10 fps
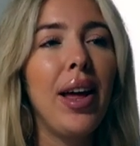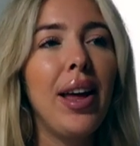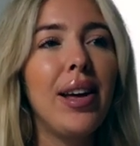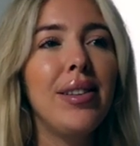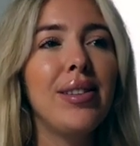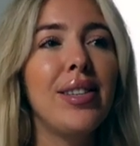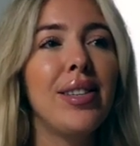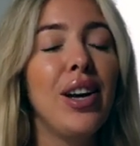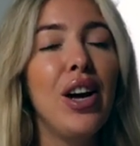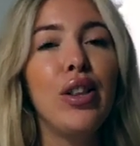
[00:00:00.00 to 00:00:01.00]
And
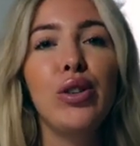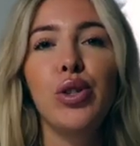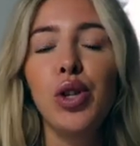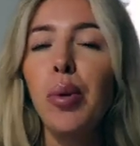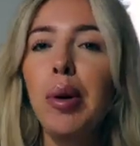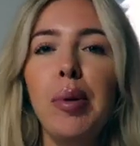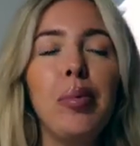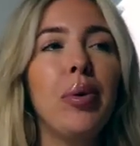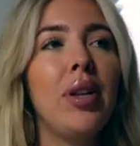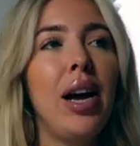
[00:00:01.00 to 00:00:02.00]
there's so many
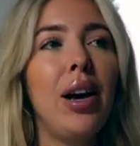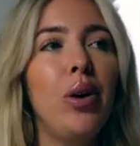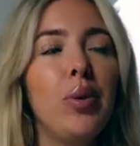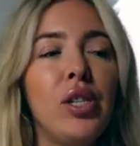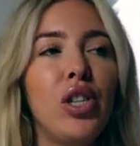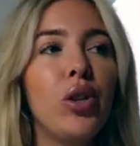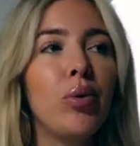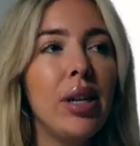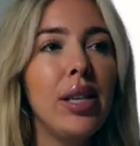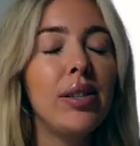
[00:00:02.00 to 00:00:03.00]
people now with
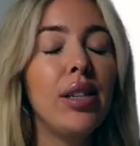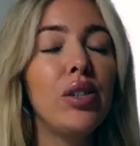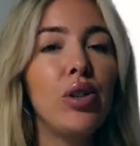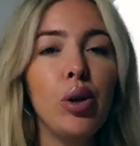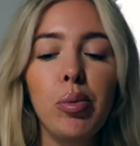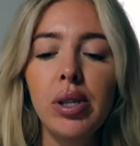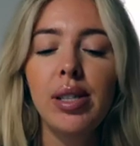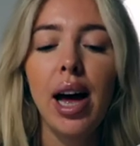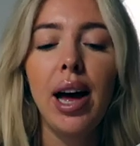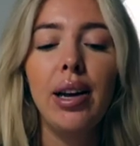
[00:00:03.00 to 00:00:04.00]
degrees, and it's super
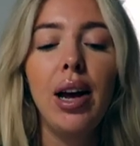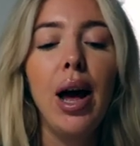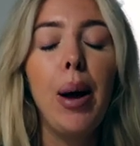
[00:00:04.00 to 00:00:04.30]
sad,